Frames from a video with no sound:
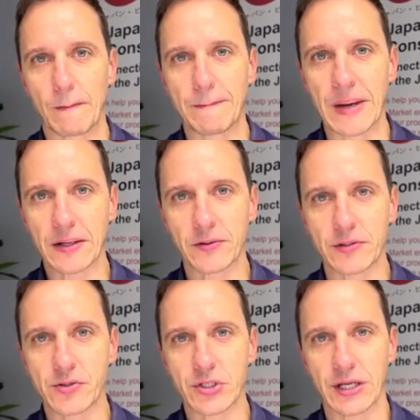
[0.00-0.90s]
better
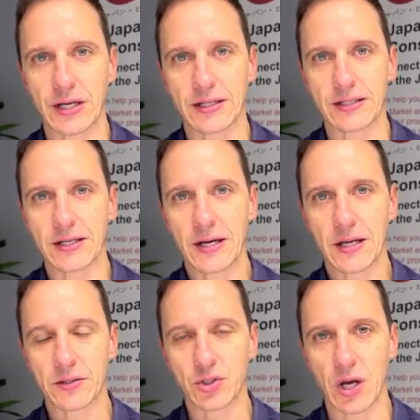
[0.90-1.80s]
understand
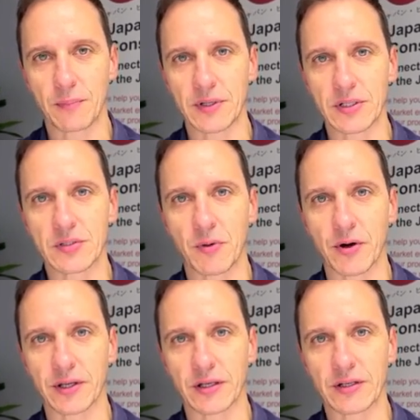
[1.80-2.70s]
the Japanese
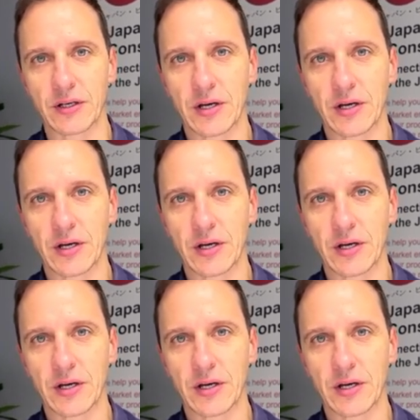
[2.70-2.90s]
market